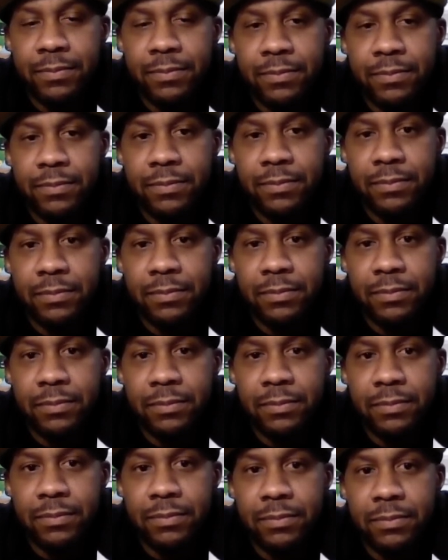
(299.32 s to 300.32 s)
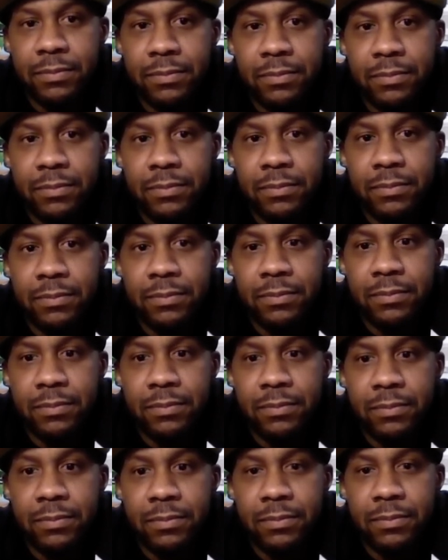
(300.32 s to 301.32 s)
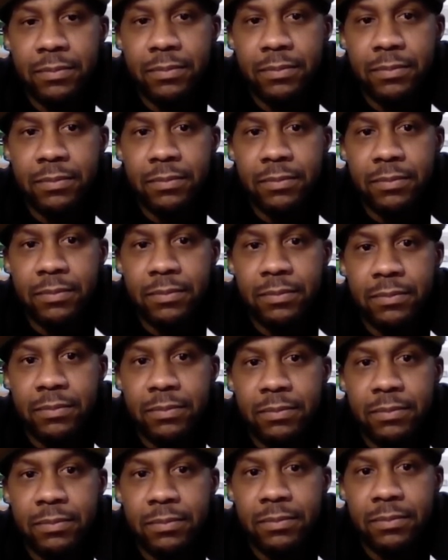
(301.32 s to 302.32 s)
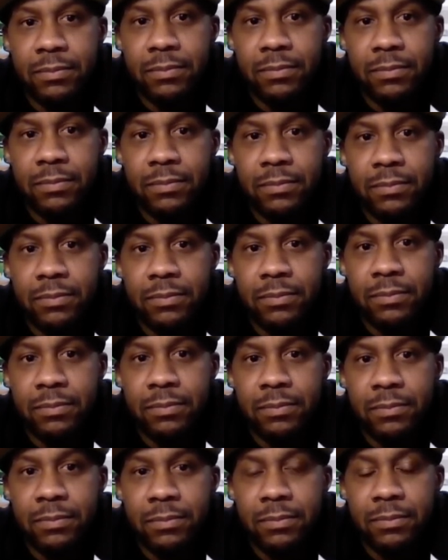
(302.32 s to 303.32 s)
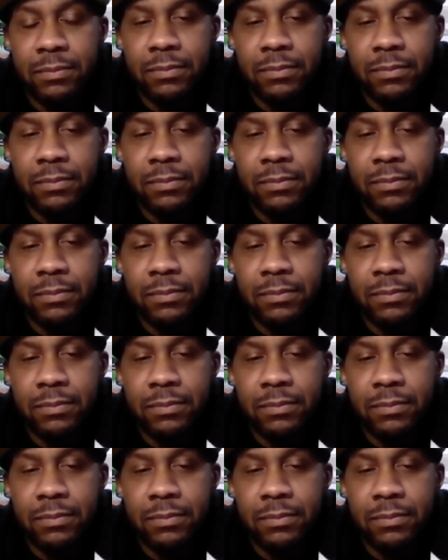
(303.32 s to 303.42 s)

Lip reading: No words are spoken by the person on screen.